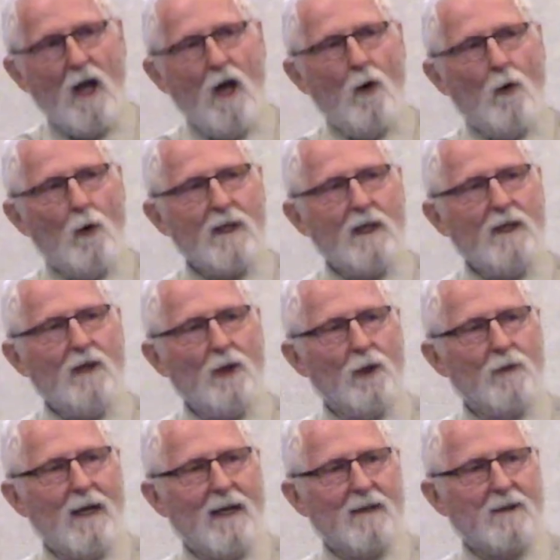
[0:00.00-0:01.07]
What he heard
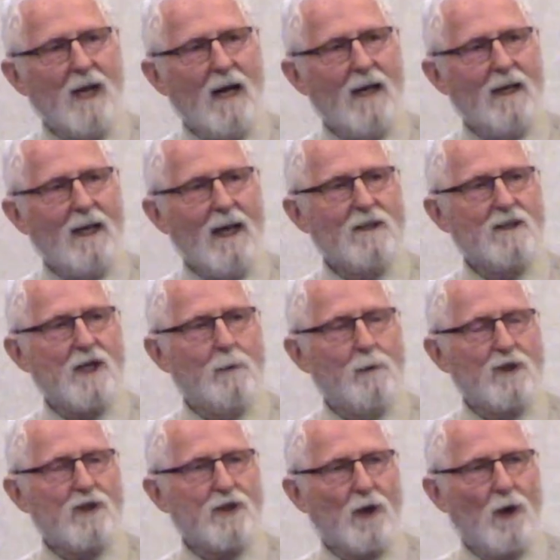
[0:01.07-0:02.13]
that night as he was
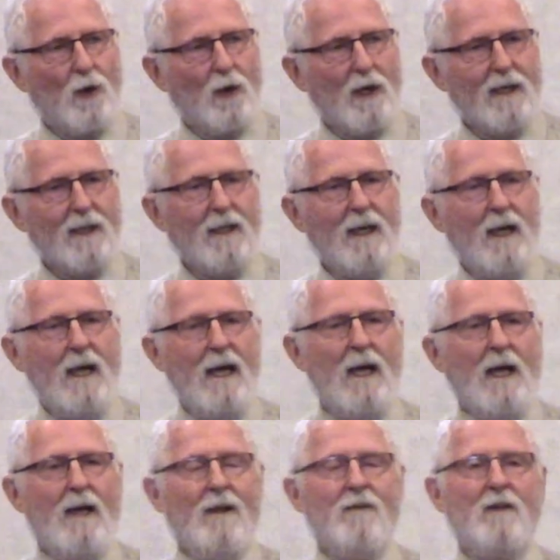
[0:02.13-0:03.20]
strolling,
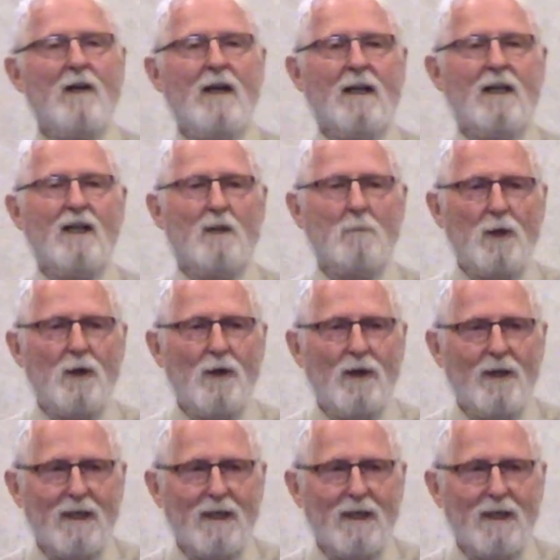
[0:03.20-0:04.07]
the community